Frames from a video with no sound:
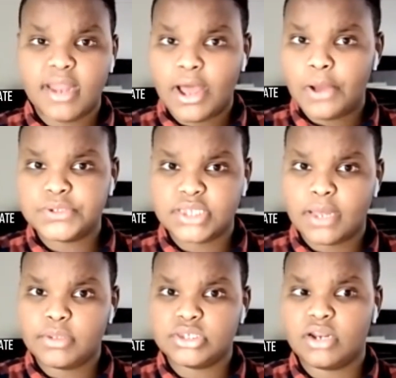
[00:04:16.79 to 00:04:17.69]
Now is the
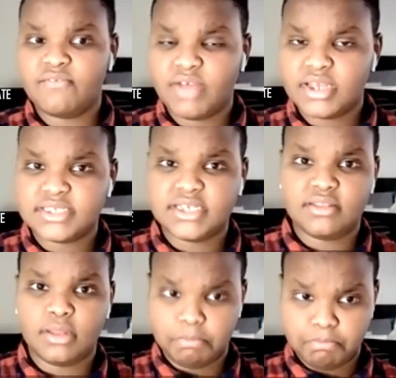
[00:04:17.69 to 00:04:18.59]
time to start
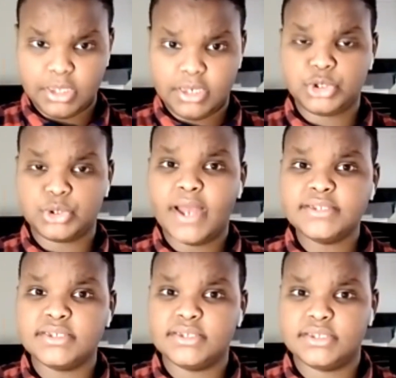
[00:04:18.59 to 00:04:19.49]
investing in the in the
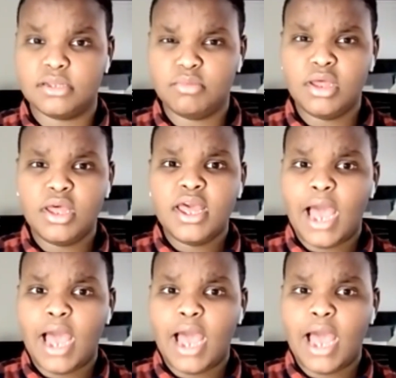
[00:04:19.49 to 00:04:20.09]
transit system.